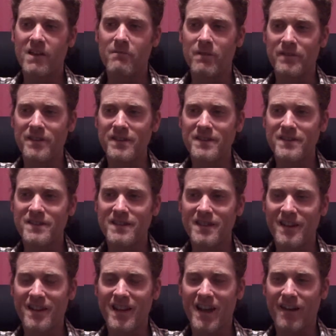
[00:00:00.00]
But this,
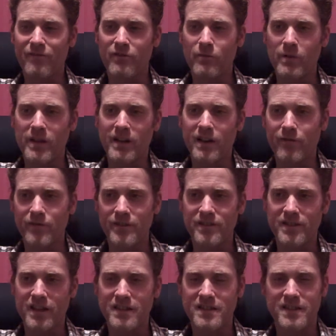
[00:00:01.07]
after we kind of
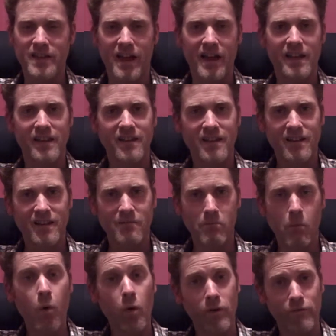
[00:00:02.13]
discussed that,
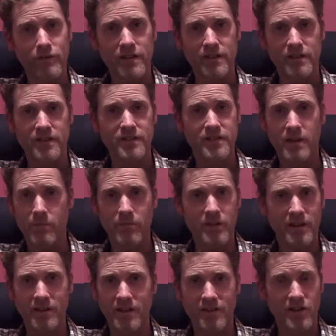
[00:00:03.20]
morphed into
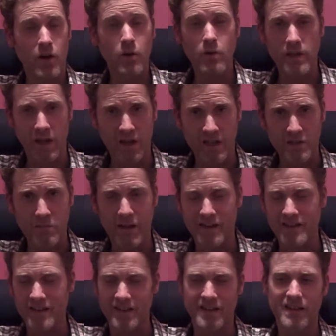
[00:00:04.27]
something totally
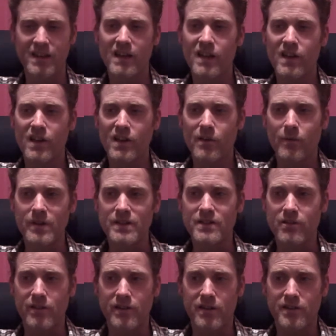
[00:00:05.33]
unexpected. We
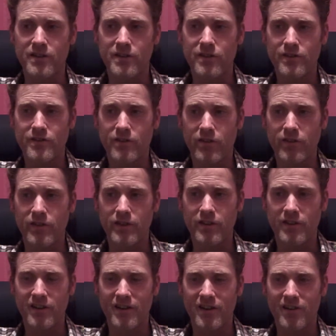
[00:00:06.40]
started started to,
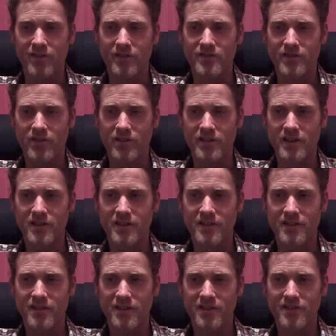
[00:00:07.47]
you know started
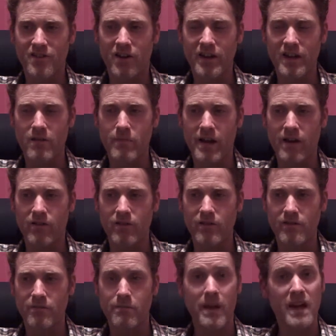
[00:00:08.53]
talking about
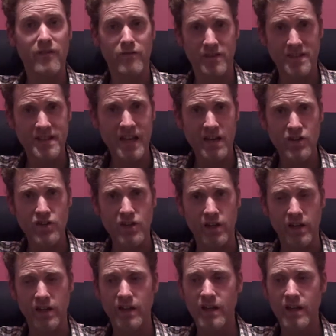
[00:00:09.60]
manifestation